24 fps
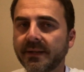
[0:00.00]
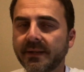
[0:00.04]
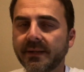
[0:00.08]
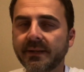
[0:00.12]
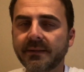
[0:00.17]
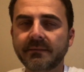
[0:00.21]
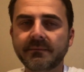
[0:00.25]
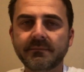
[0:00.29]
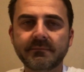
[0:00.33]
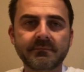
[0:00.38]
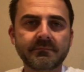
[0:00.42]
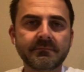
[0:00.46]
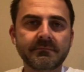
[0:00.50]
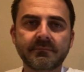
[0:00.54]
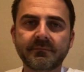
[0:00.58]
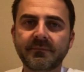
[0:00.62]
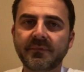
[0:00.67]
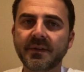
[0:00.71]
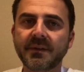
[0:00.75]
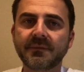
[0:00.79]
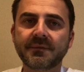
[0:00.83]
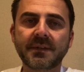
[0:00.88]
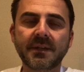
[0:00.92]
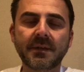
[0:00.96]
10,
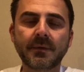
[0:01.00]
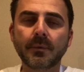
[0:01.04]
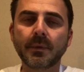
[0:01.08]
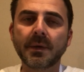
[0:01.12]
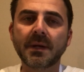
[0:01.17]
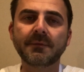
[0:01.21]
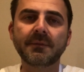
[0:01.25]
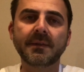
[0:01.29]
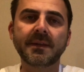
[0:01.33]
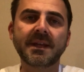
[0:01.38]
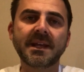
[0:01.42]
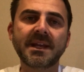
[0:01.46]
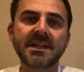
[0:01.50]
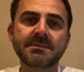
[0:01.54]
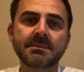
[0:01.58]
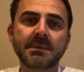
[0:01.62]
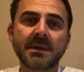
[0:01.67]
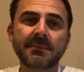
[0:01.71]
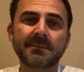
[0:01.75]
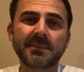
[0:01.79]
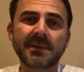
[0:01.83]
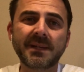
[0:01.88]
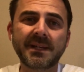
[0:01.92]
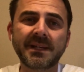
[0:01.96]
50, whatever the case
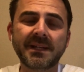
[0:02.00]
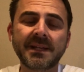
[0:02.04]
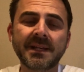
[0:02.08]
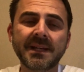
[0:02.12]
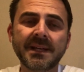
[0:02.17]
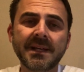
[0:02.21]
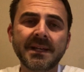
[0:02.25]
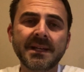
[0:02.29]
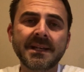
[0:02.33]
might be.